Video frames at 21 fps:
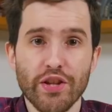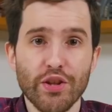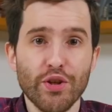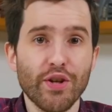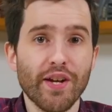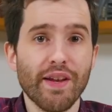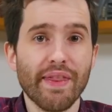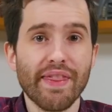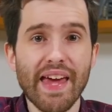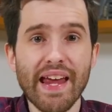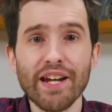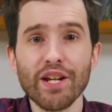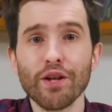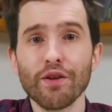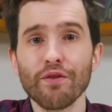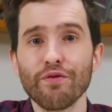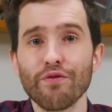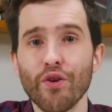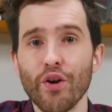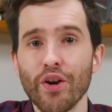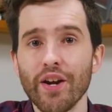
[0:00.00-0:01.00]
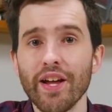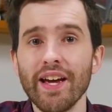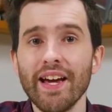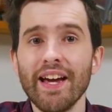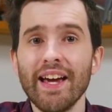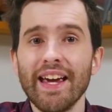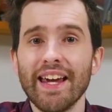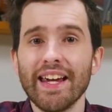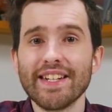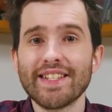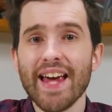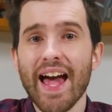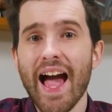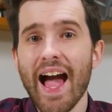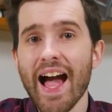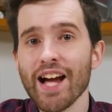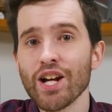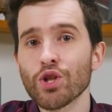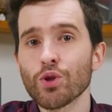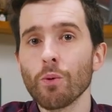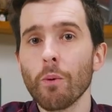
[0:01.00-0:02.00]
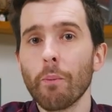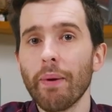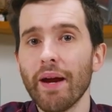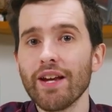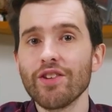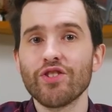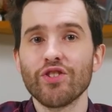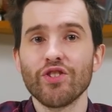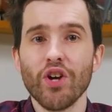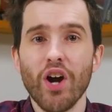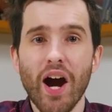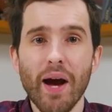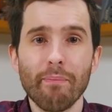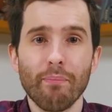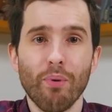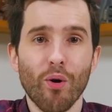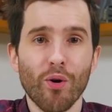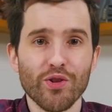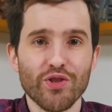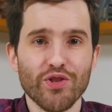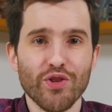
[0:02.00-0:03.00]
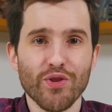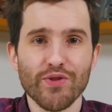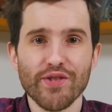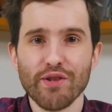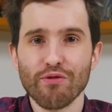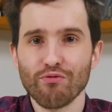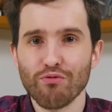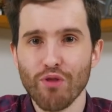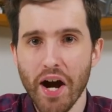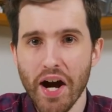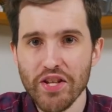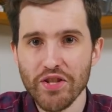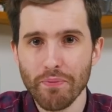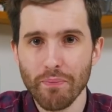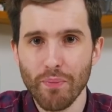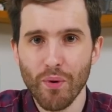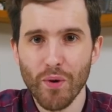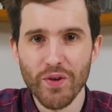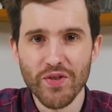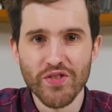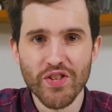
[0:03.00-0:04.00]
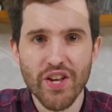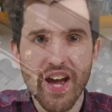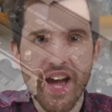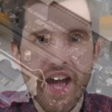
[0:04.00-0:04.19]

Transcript: that you can then convert into actual PCI ports using riser boards.